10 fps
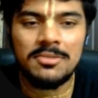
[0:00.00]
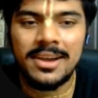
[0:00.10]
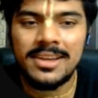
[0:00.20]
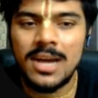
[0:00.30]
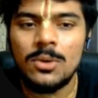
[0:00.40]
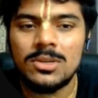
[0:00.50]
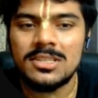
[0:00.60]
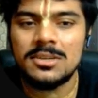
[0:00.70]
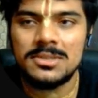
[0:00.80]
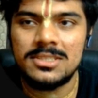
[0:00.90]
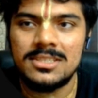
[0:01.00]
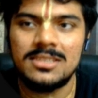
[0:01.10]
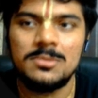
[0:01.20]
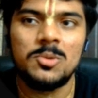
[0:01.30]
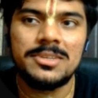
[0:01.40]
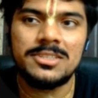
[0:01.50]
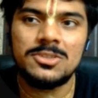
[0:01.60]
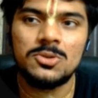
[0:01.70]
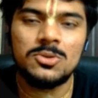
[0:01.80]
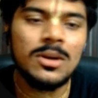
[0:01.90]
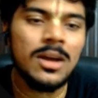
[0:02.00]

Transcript: define our services at the moment.